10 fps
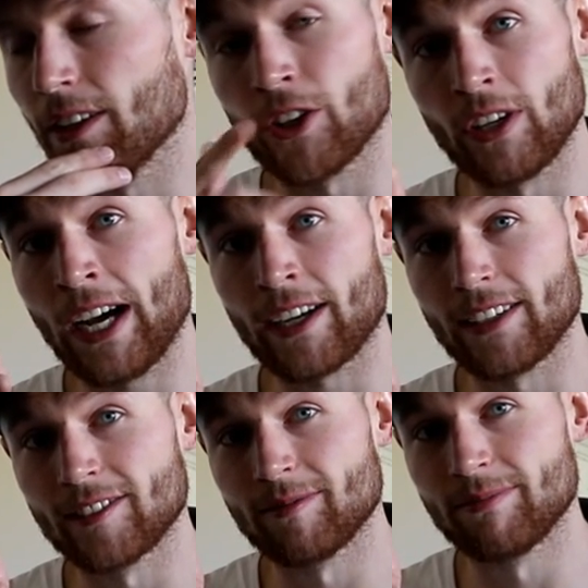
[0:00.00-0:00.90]
good
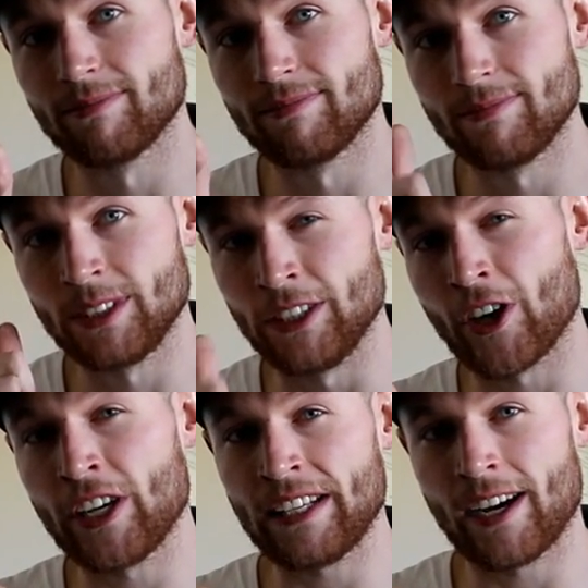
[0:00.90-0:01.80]
luck.
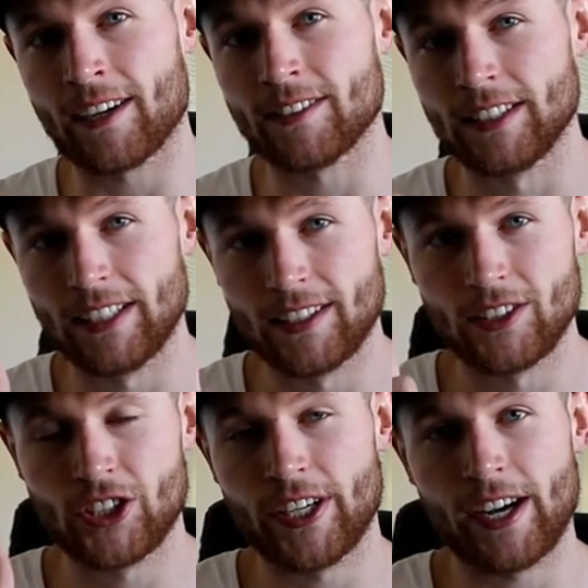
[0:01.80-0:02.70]
You're only young.
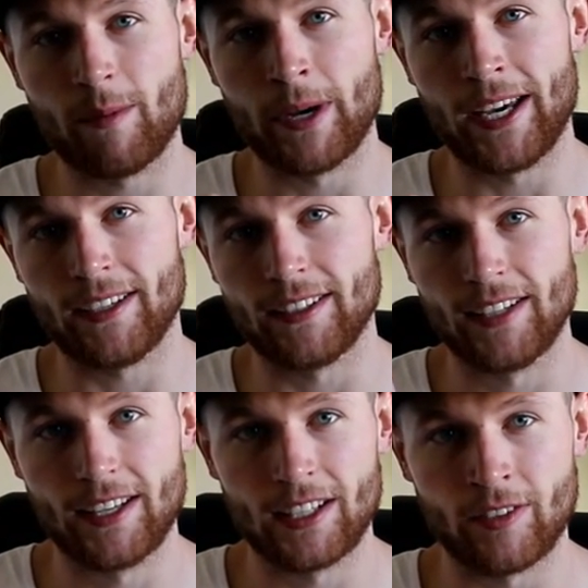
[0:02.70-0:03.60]
Chin up, mate.
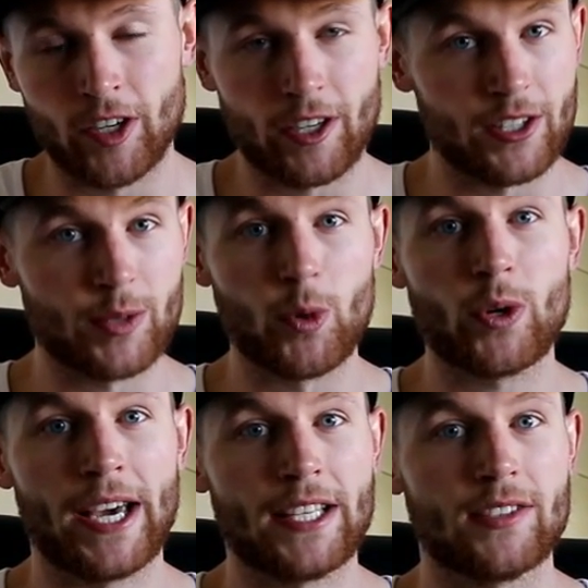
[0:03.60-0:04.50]
You've only got a small
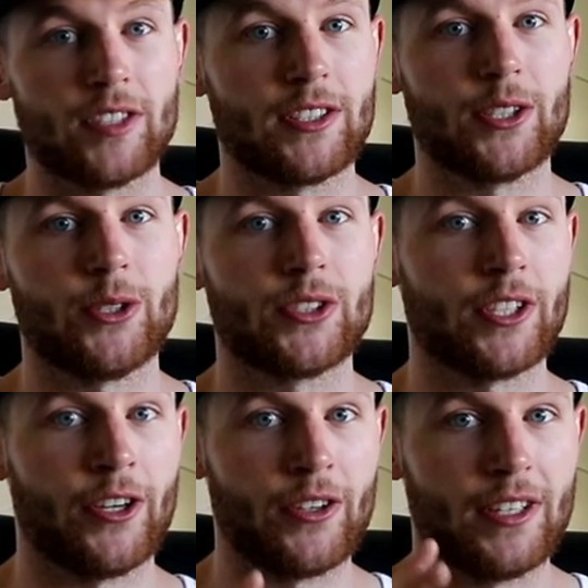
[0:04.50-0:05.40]
case of it too,
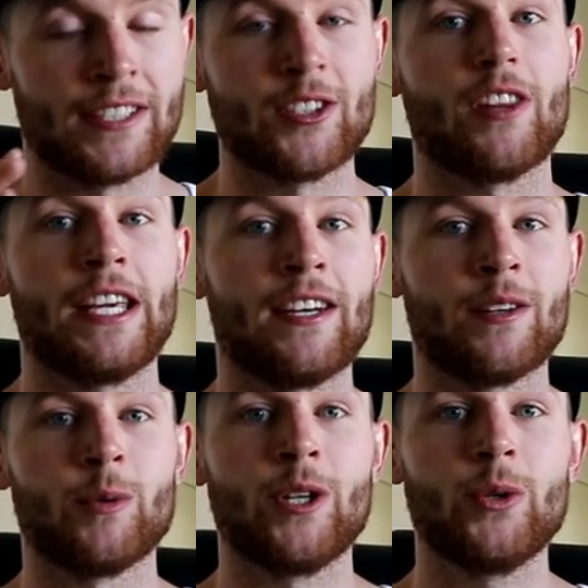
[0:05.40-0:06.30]
so it's not the end of
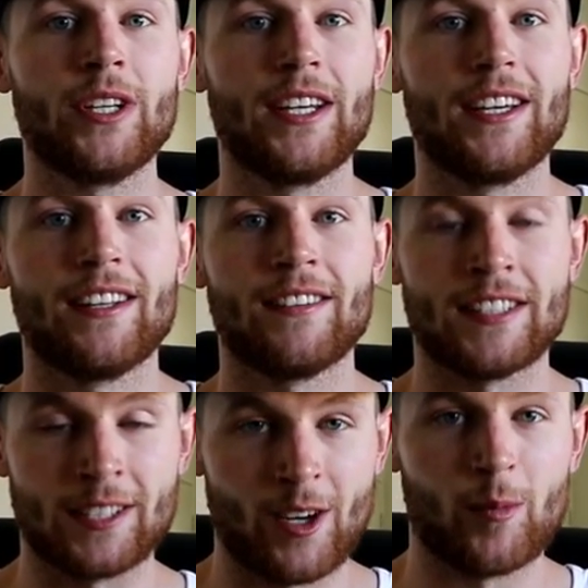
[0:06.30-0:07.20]
the world.
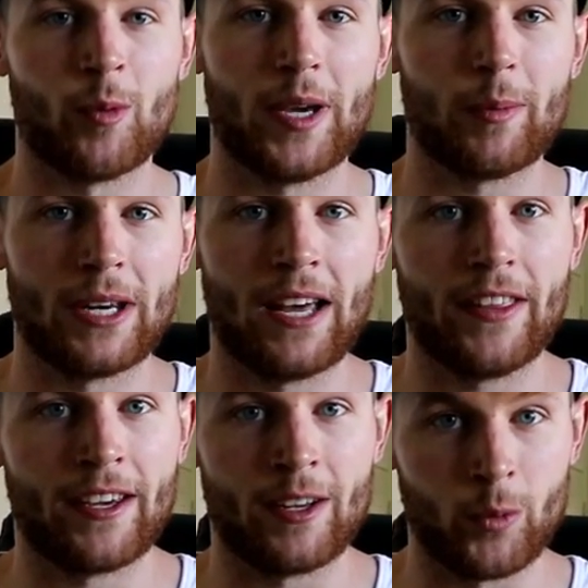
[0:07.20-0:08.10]
There's a lot more people out
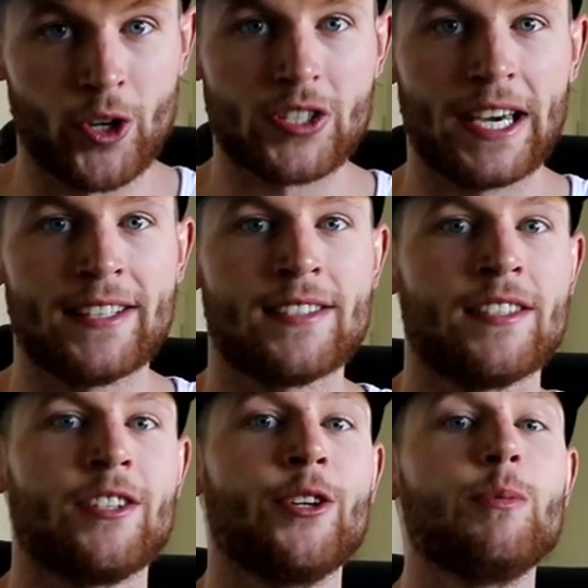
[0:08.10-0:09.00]
there in worse cases
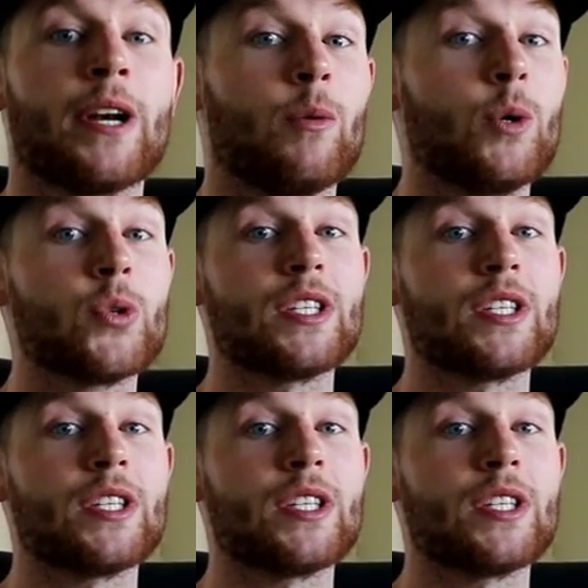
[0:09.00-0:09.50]
than you, but I will